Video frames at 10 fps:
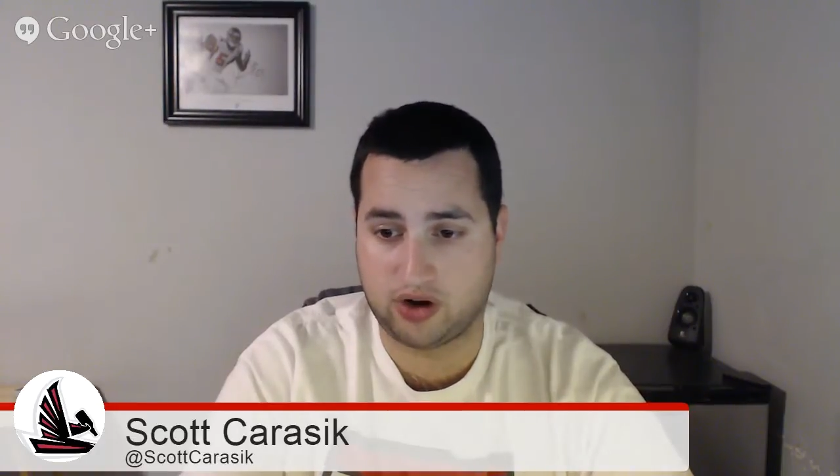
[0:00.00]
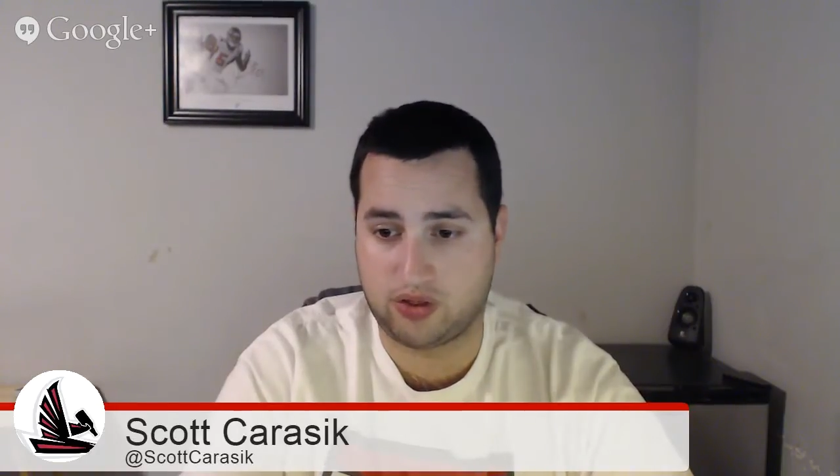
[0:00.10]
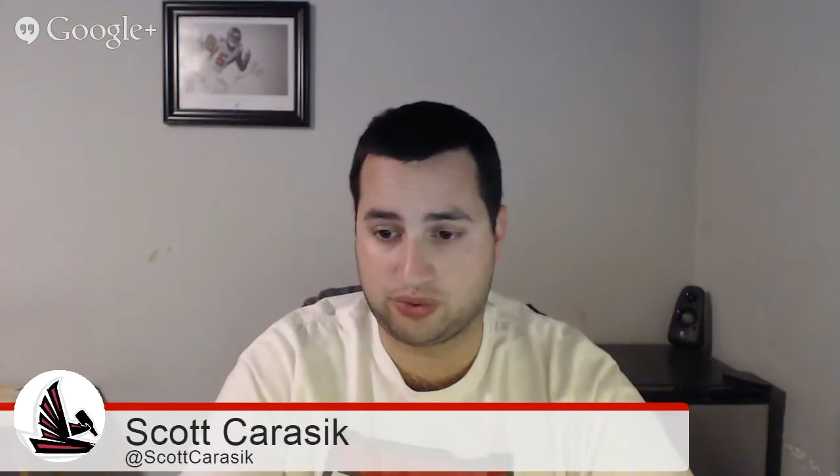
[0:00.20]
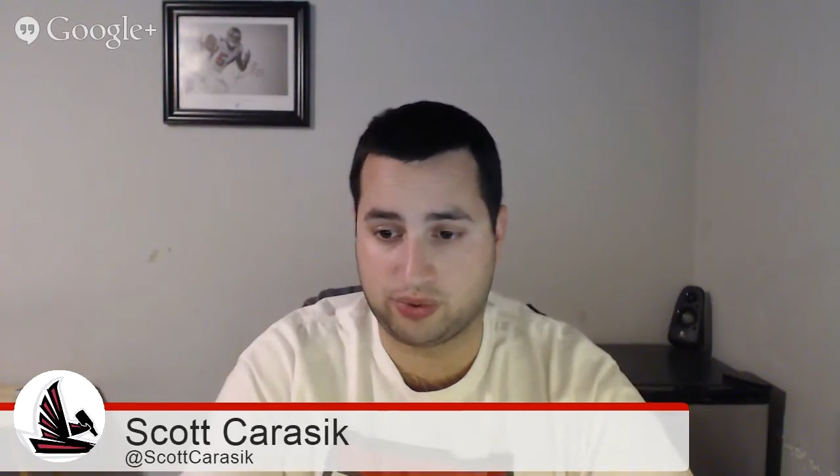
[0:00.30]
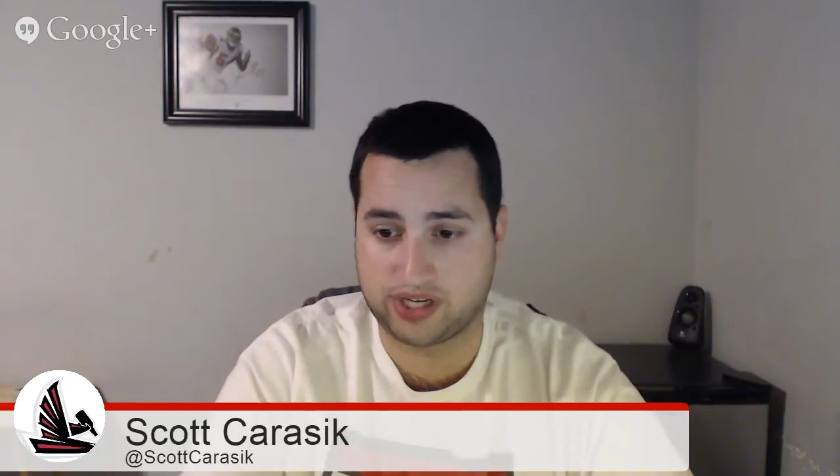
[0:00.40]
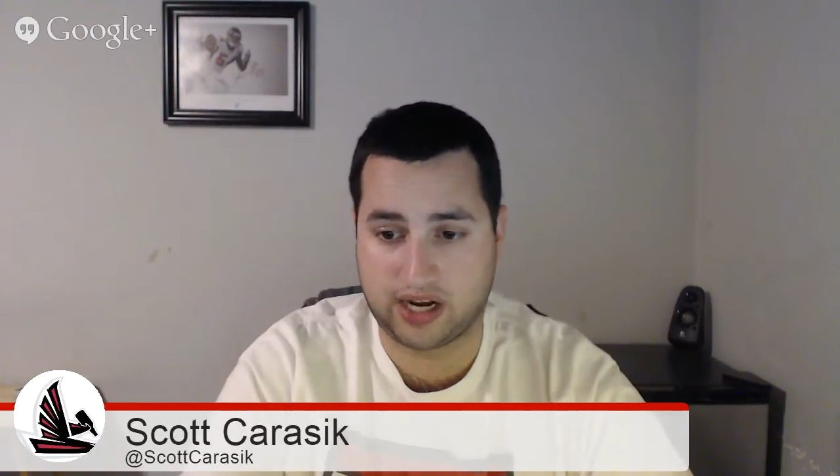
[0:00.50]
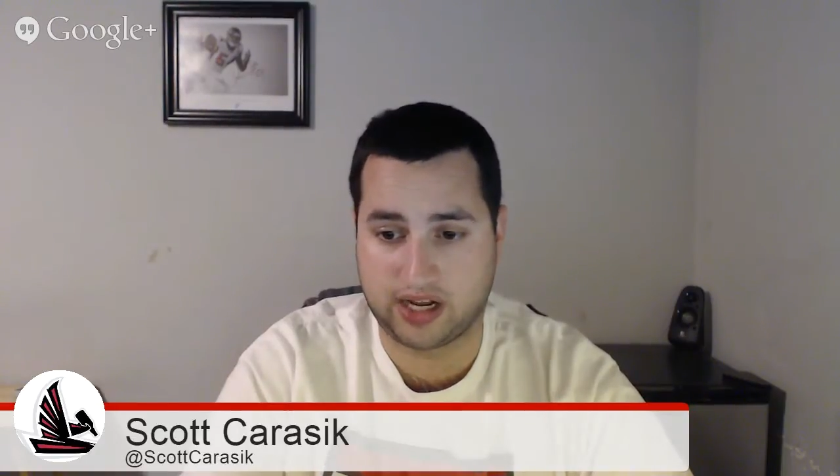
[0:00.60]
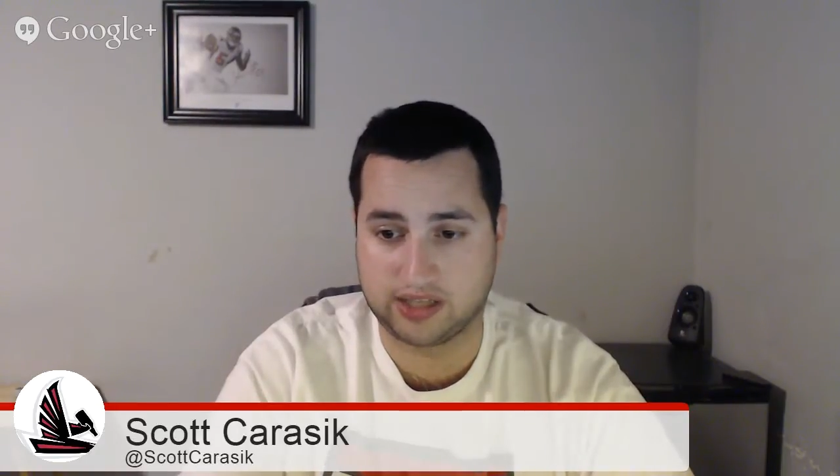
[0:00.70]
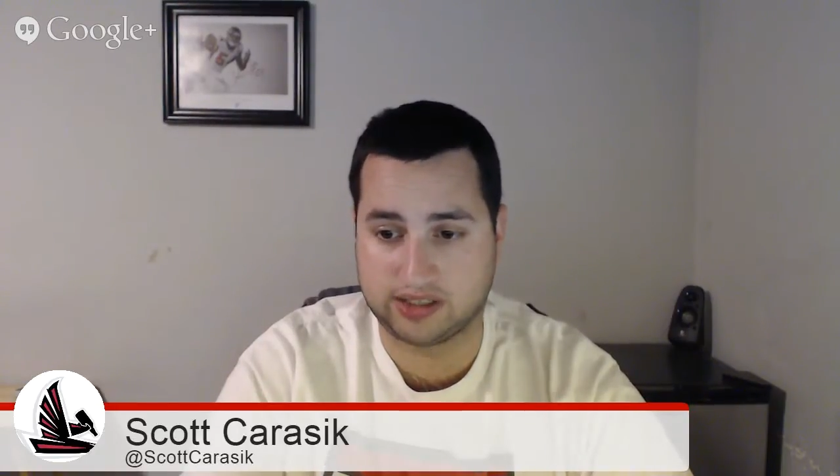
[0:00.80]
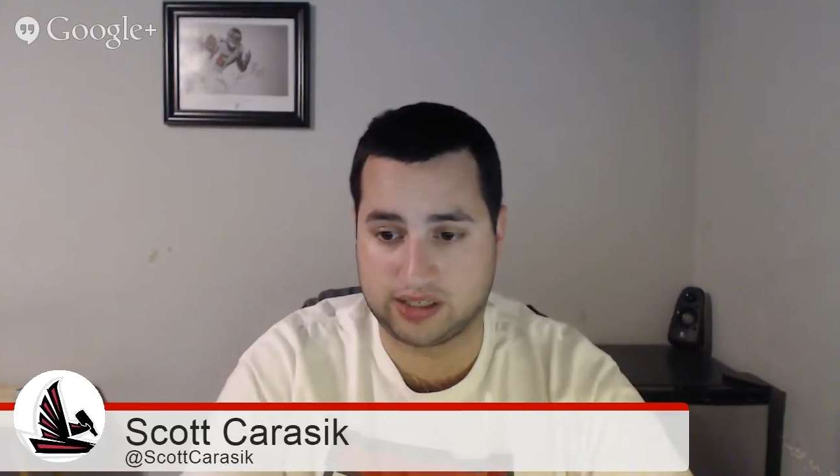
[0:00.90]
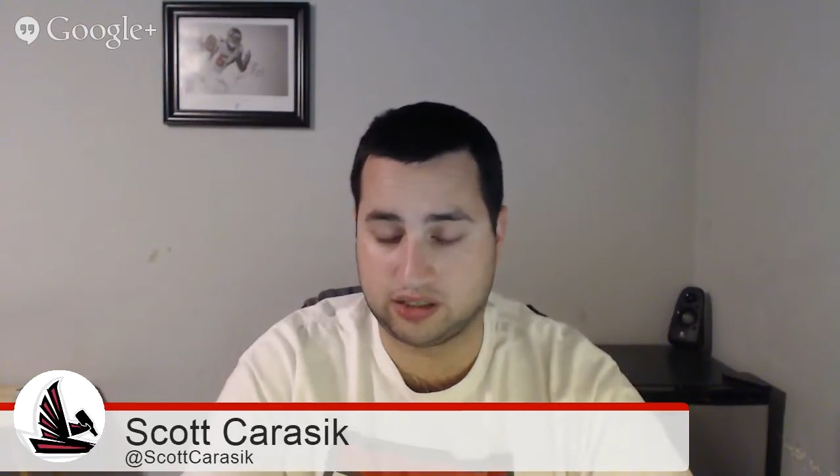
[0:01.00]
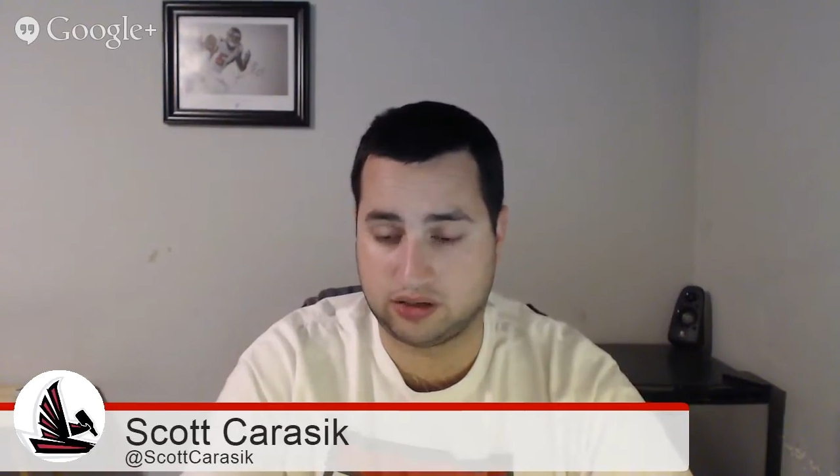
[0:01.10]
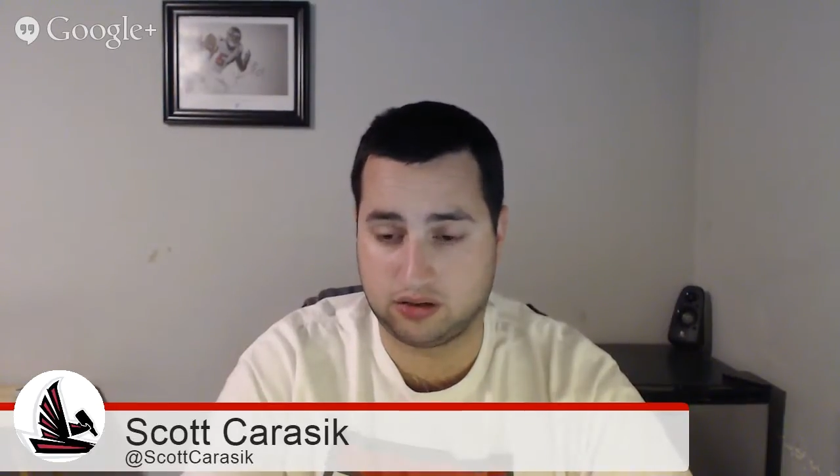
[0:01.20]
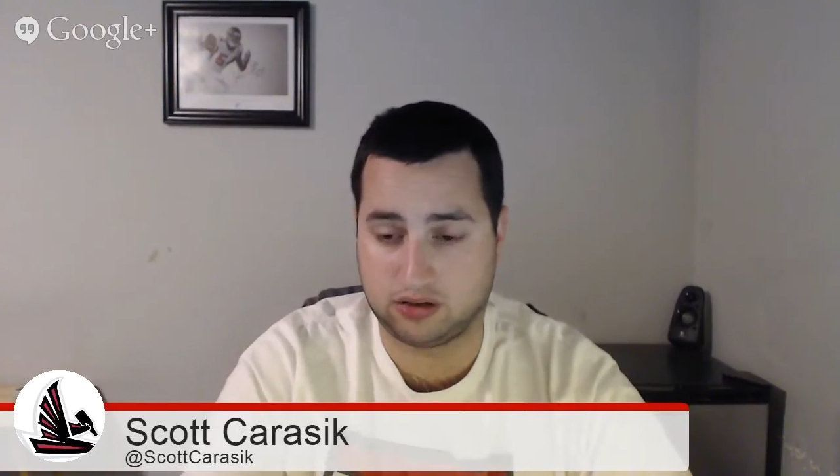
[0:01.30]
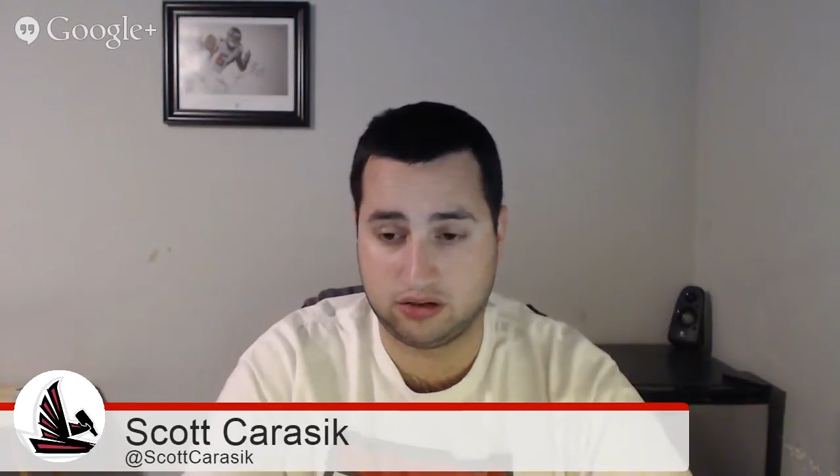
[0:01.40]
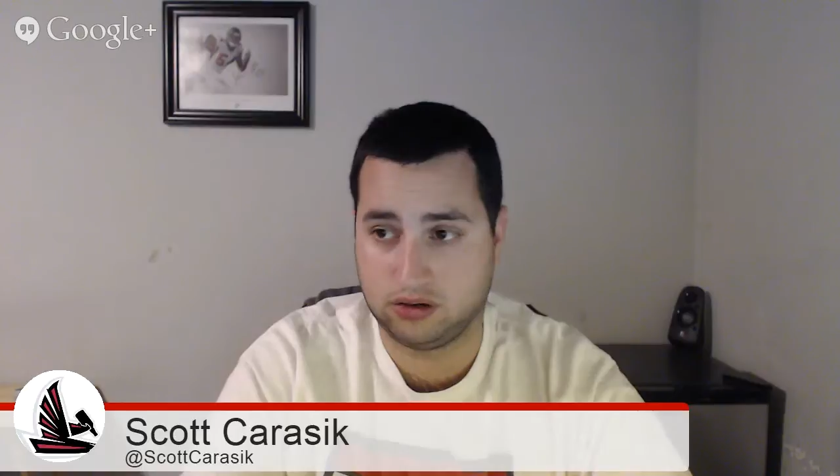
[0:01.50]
3 tight end sets and